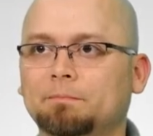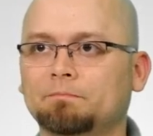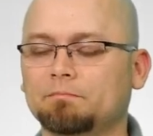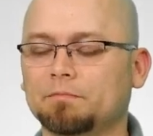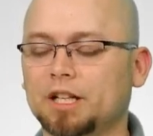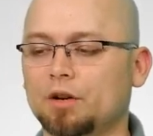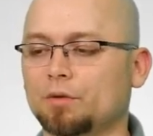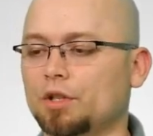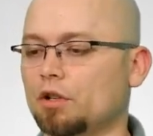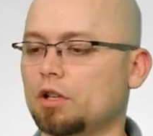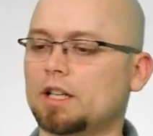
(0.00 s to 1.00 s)
you know,
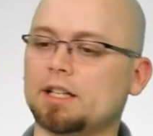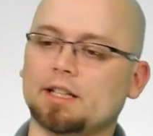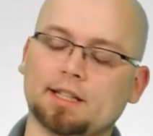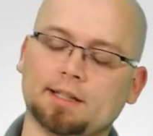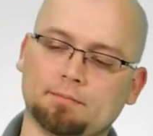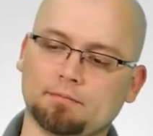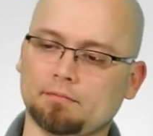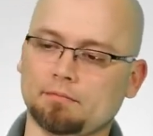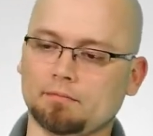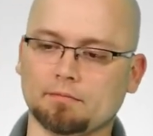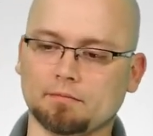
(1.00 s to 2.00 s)
you're going to
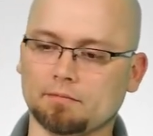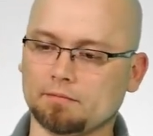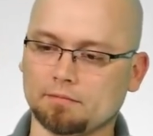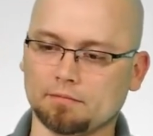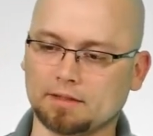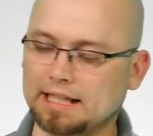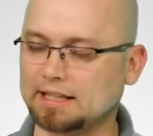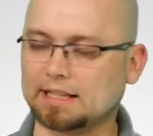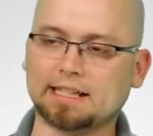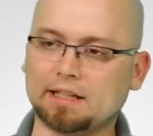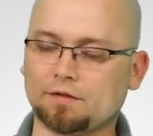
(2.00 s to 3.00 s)
get the
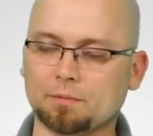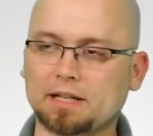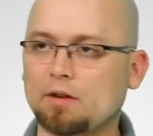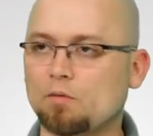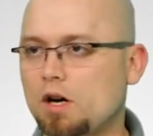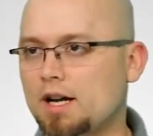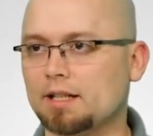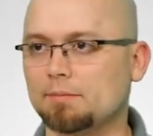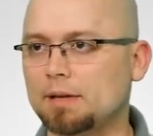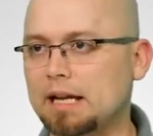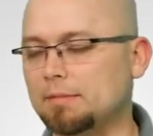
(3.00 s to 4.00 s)
deed from day one
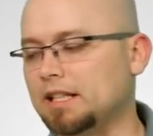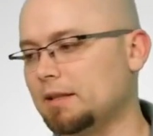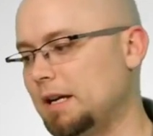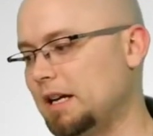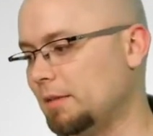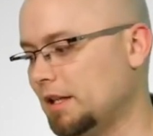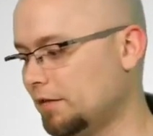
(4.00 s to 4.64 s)
and pay me this amount of money for